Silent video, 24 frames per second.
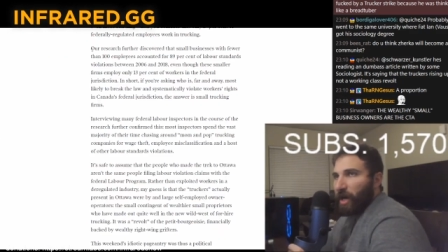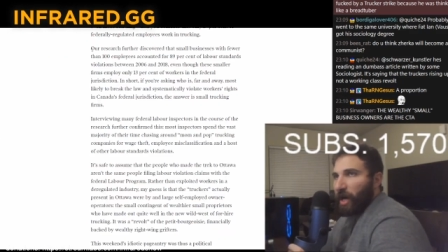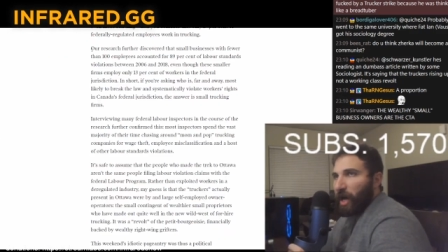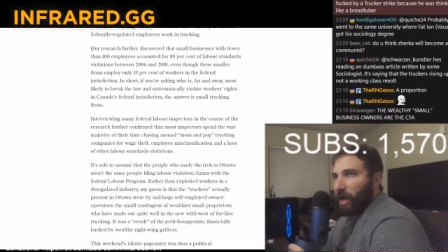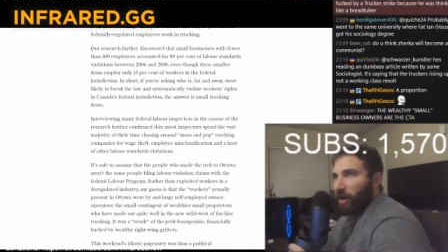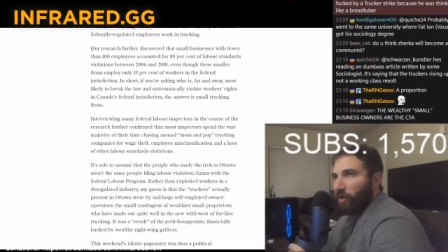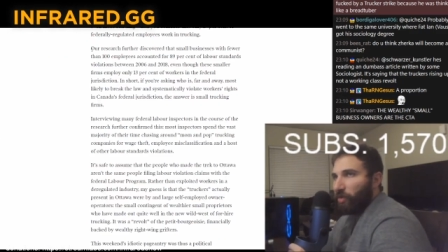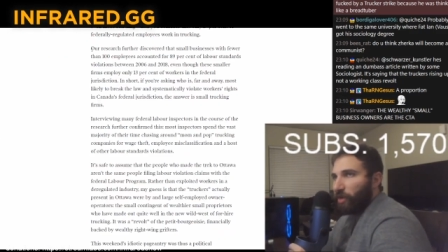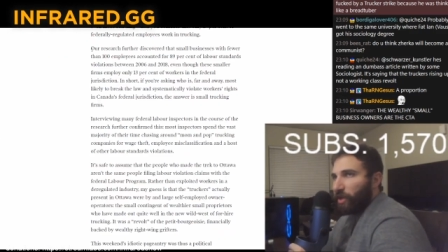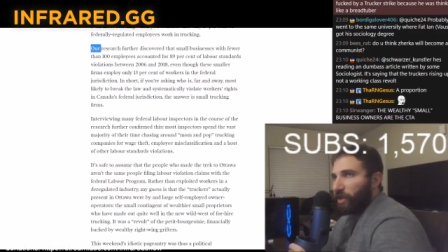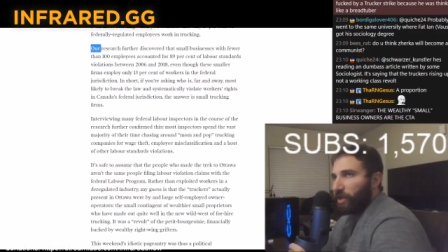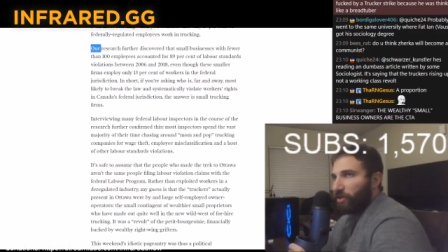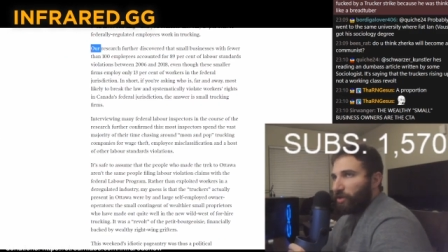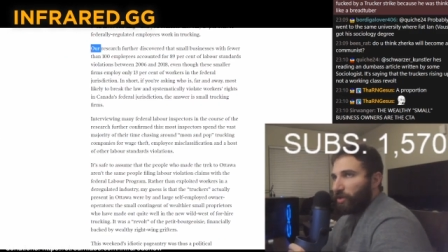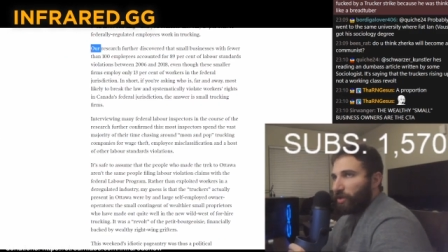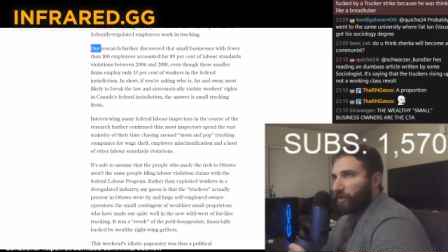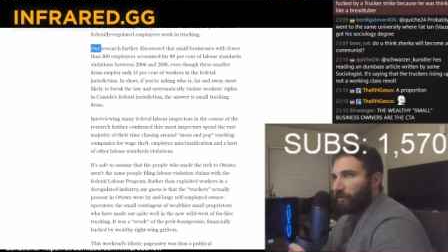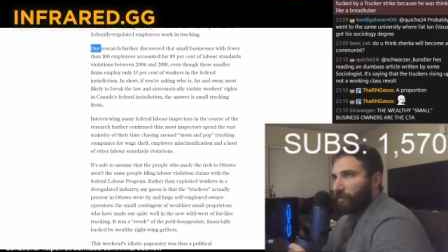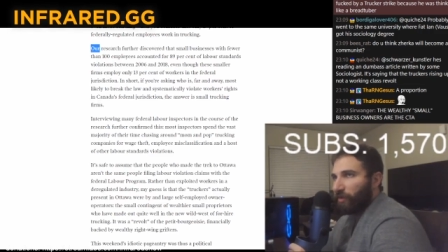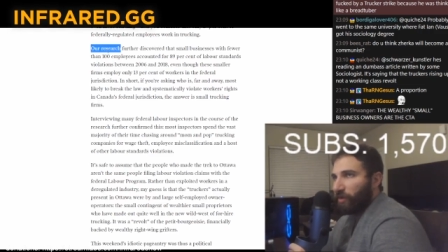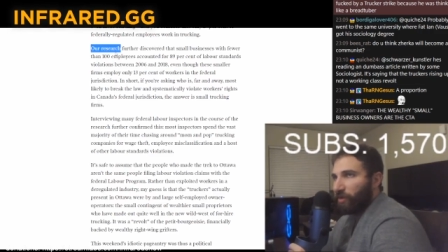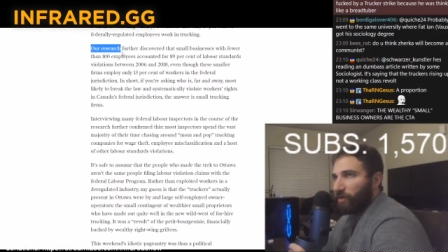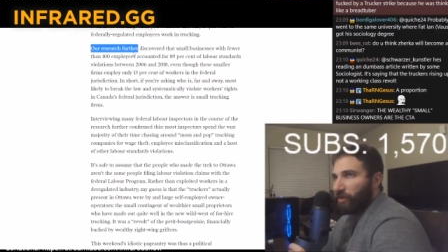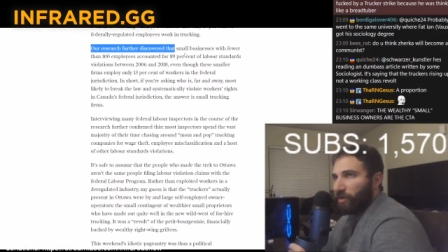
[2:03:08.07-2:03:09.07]
Our research
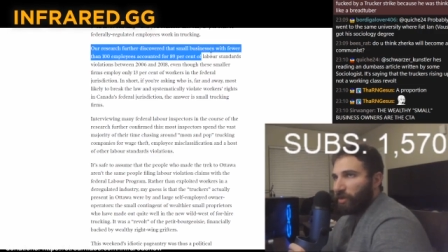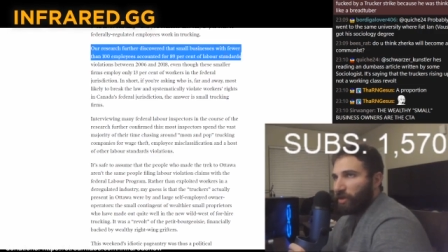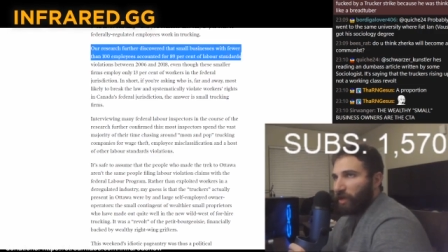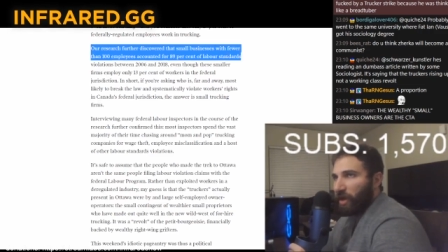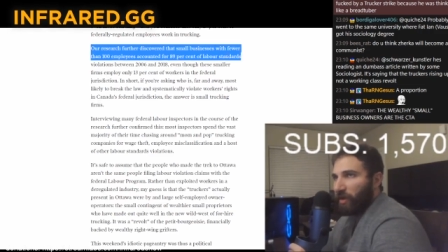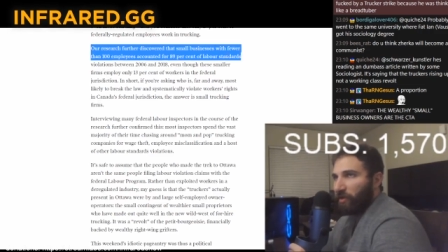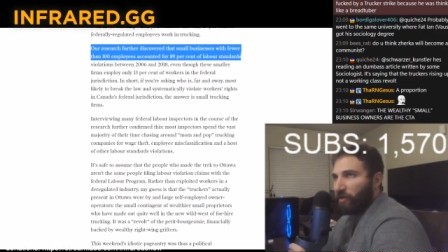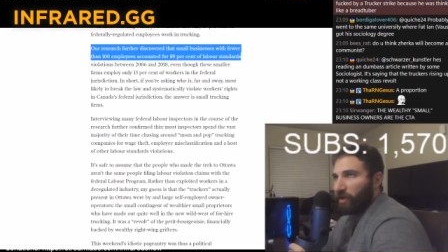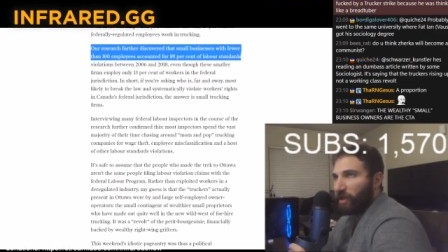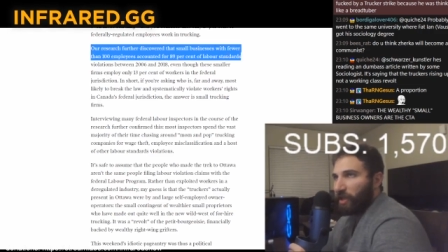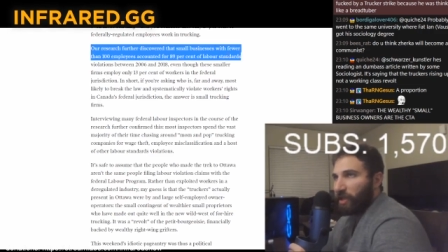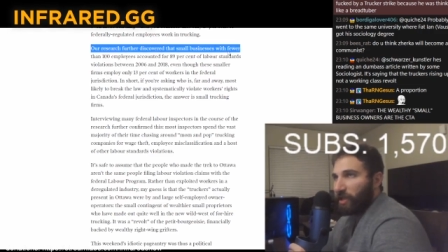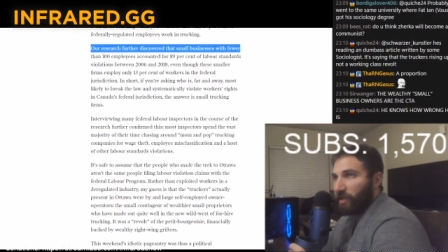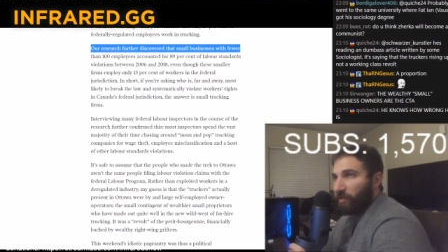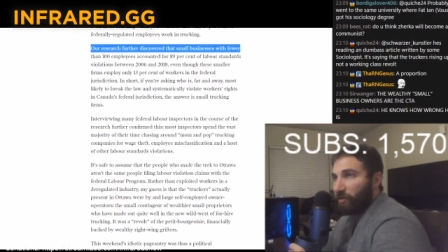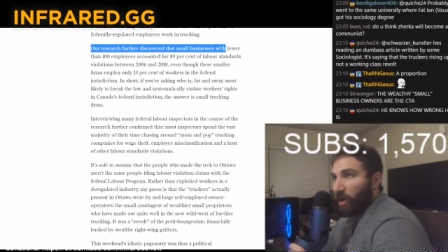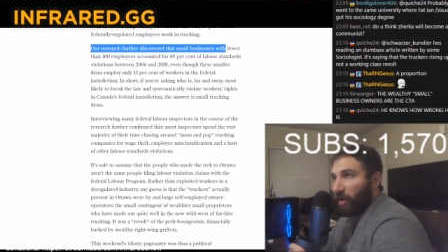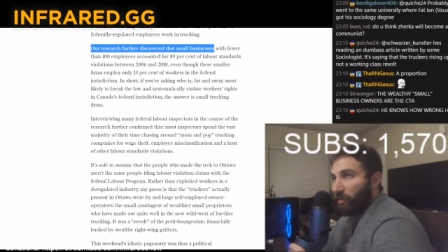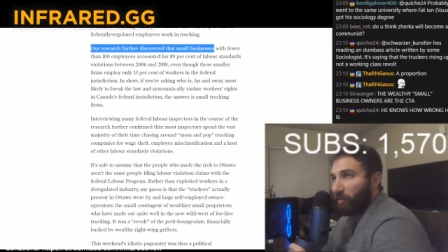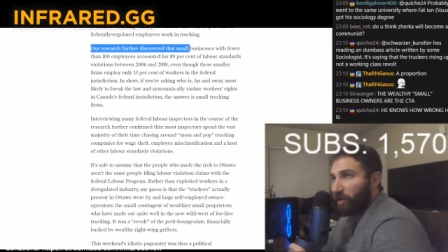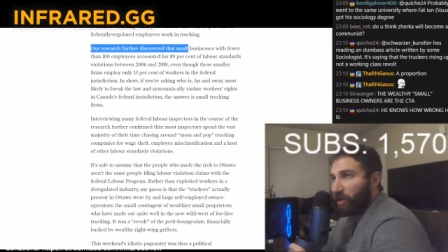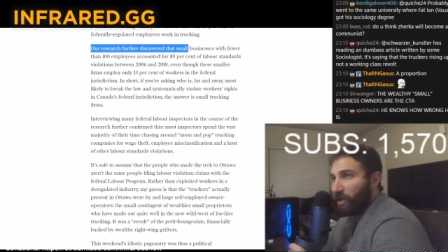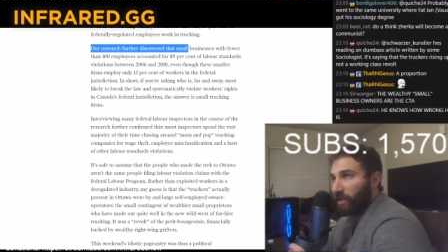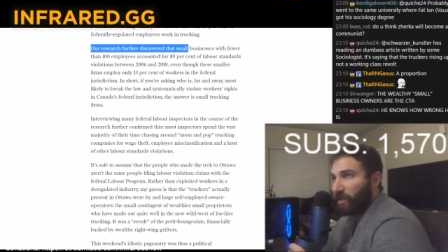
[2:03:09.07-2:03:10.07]
further discovered that small
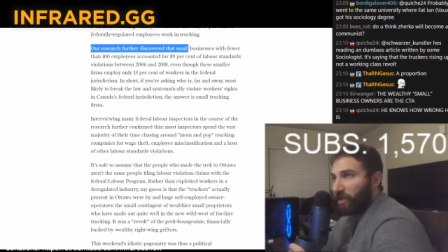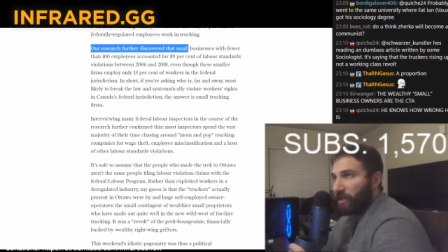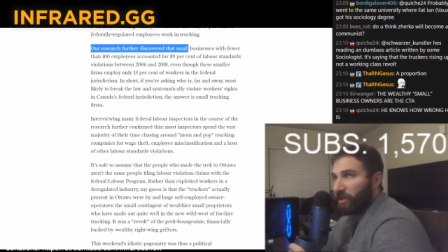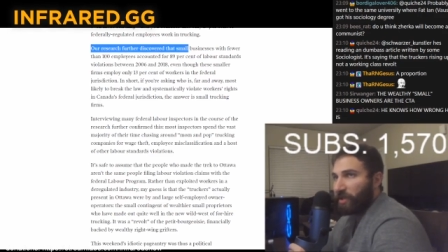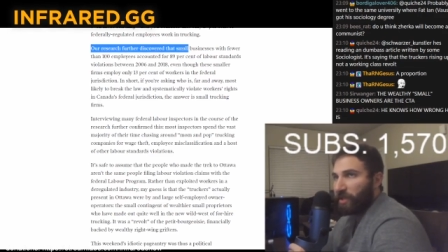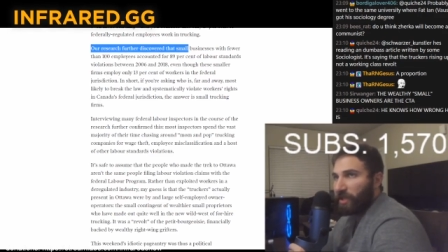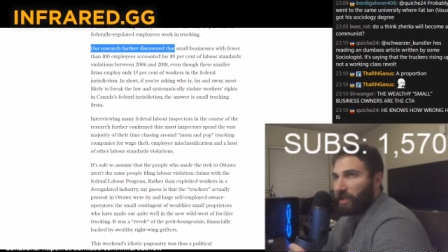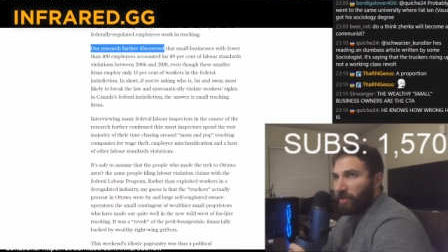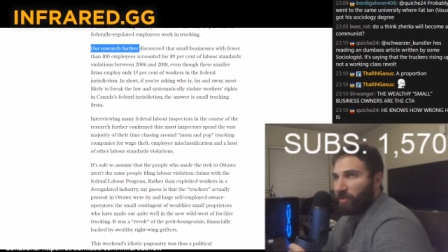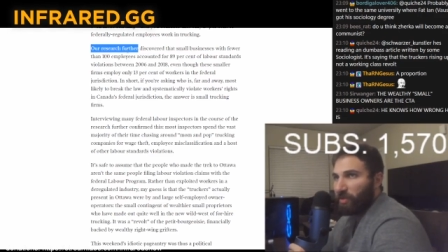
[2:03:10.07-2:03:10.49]
businesses